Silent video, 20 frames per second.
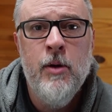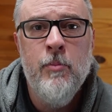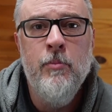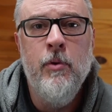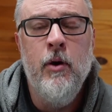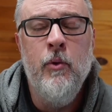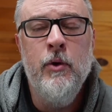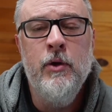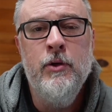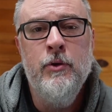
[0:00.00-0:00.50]

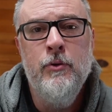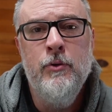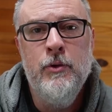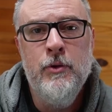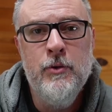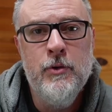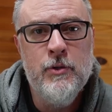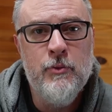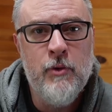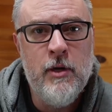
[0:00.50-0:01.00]
But when you
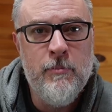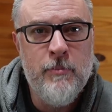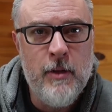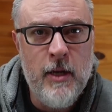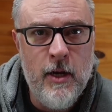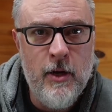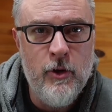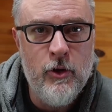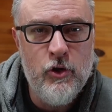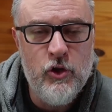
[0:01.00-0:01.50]
use
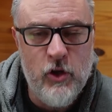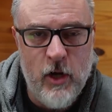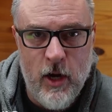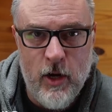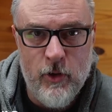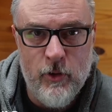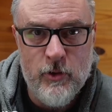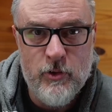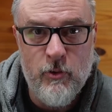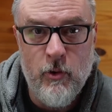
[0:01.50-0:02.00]
repeater
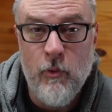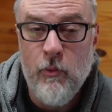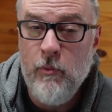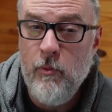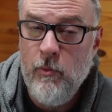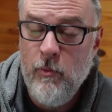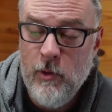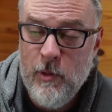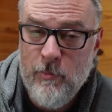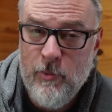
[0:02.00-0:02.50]
channels or
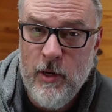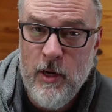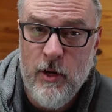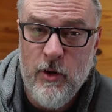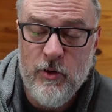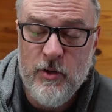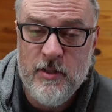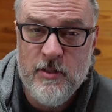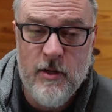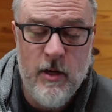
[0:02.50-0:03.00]

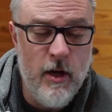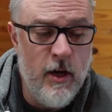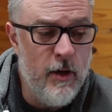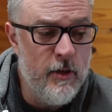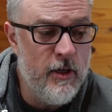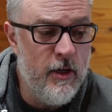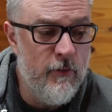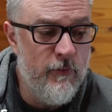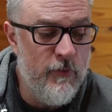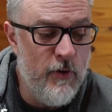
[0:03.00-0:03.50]
repeater
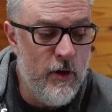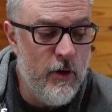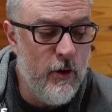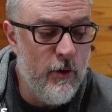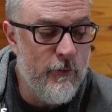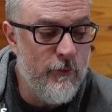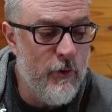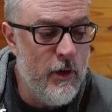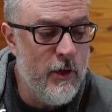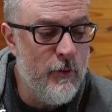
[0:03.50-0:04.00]

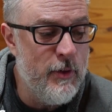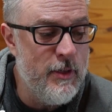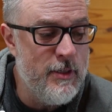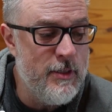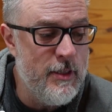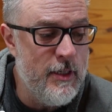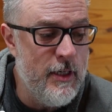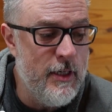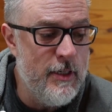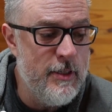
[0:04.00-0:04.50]
configured
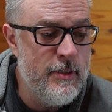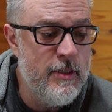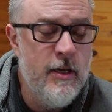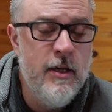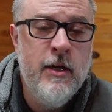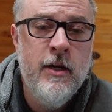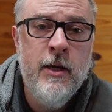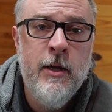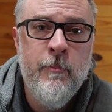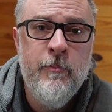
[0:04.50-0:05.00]
frequencies,
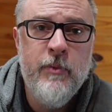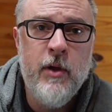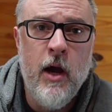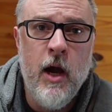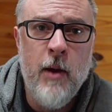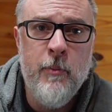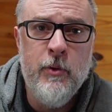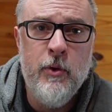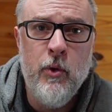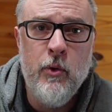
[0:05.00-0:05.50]

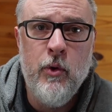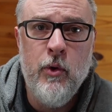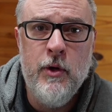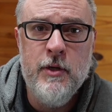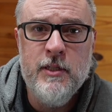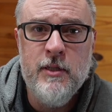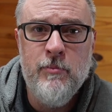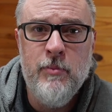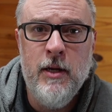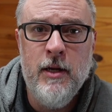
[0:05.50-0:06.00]
you're
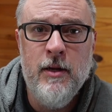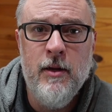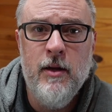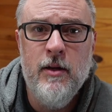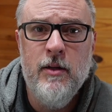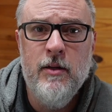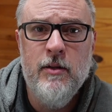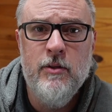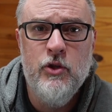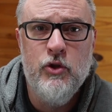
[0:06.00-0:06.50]
going to be
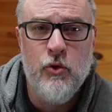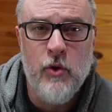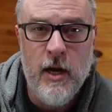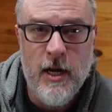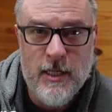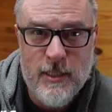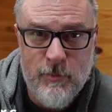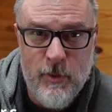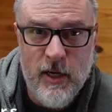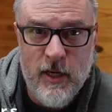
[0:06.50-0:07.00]

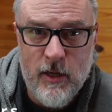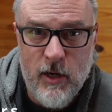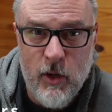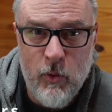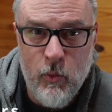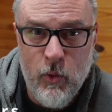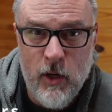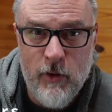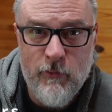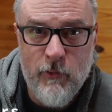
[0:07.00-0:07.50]
transmitting
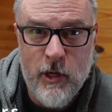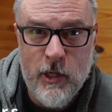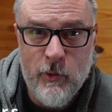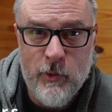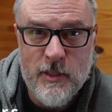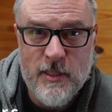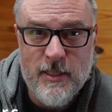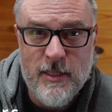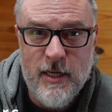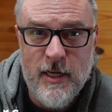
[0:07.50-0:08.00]
on one
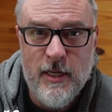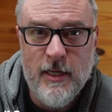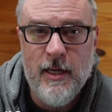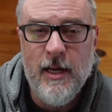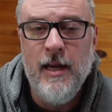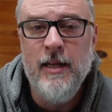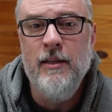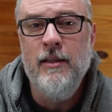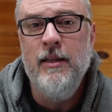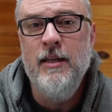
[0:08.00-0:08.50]
frequency
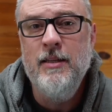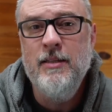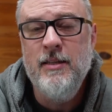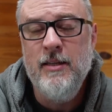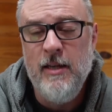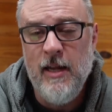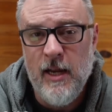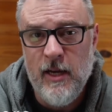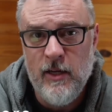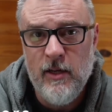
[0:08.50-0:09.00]
and
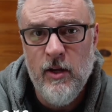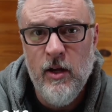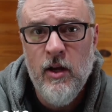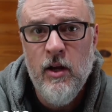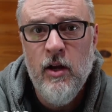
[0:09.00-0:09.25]
listening